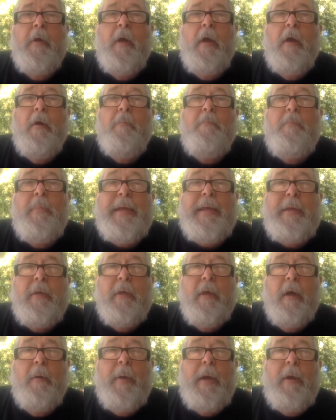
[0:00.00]
meet
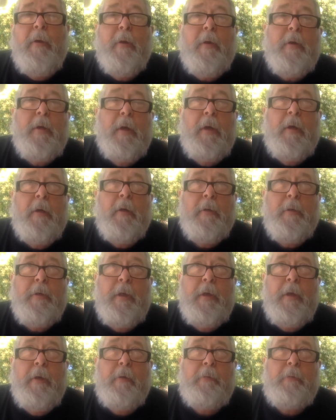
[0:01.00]
America, you
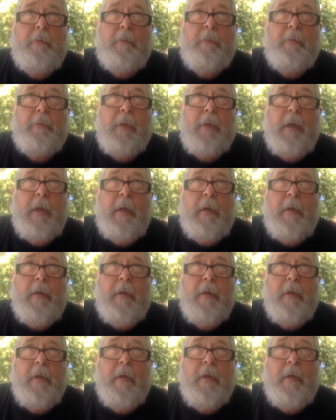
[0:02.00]
know, like
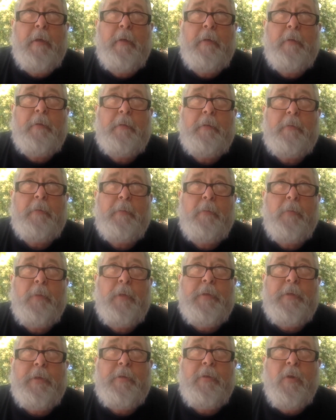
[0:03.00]
uh,
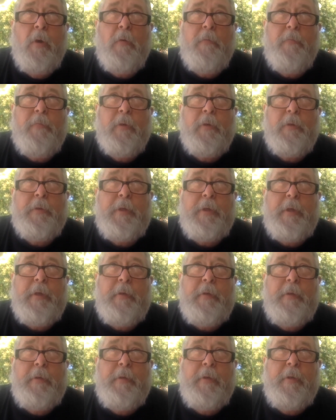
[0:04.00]
what de Tocqueville did
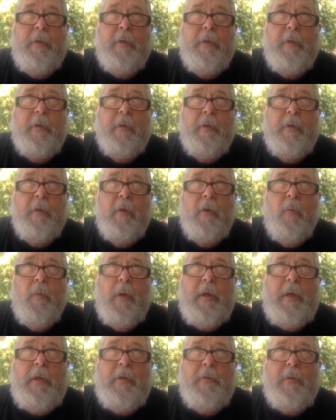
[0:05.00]
in the,
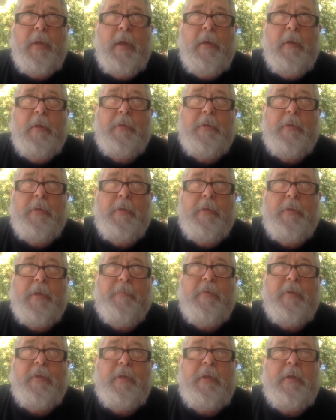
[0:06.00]
what do you do that in
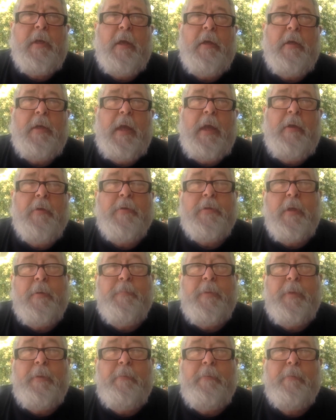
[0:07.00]
1798 or
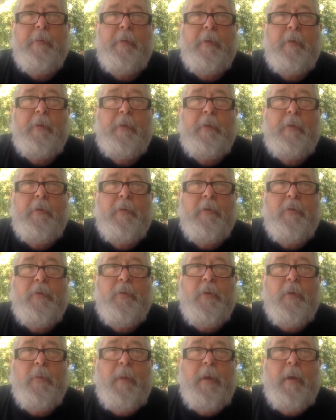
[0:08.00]
something?
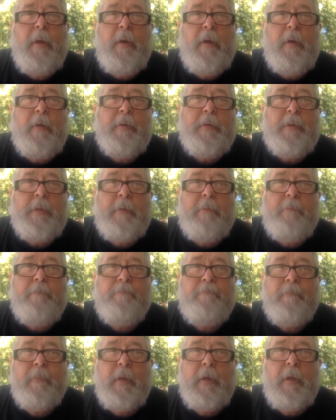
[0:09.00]
Toured America. So
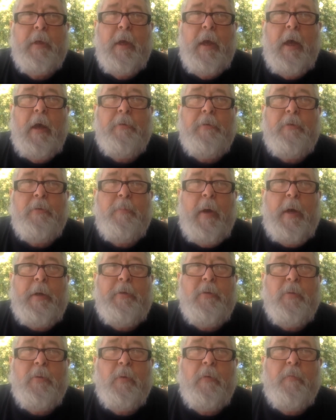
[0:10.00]
I'll do my
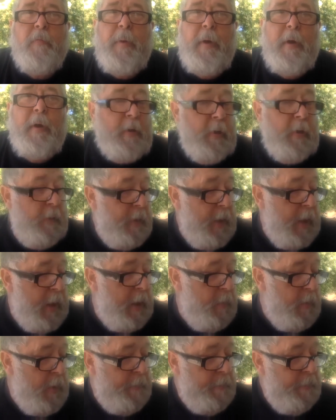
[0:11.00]
tour of America.
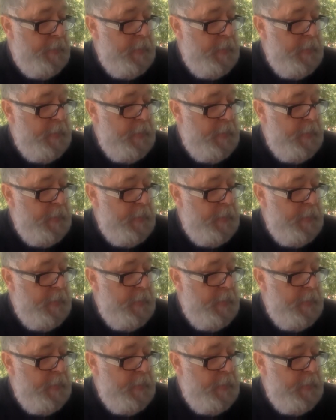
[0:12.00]
Anyway,